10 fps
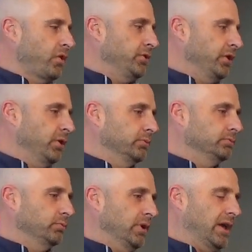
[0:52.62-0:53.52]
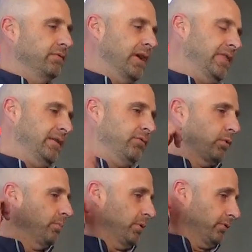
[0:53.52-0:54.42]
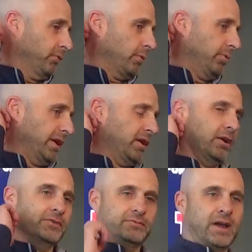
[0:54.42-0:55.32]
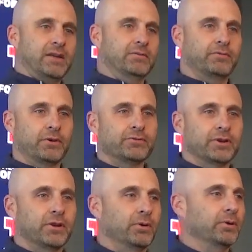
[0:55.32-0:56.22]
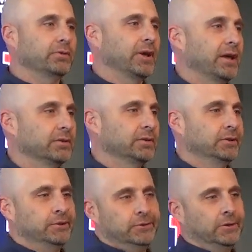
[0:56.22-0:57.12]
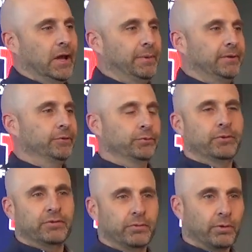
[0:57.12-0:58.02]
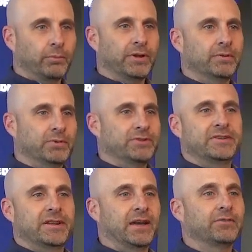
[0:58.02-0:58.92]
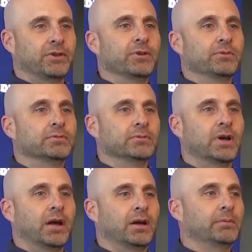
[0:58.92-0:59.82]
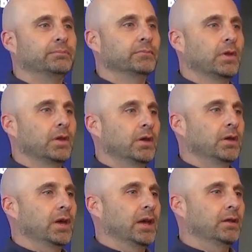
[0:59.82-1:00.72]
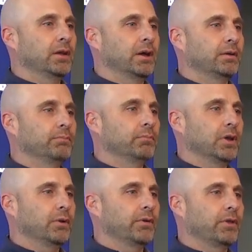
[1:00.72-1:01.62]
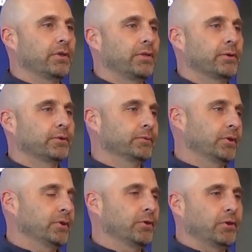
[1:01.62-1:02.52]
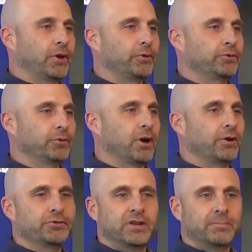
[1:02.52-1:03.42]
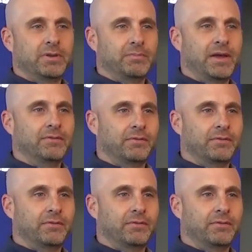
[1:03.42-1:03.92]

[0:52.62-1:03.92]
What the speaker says: you know, we had, I think, four play calls, right, on first and goal, and I mean, two of the four, we just didn't execute. You know, the third, you know, the other two calls, you could be made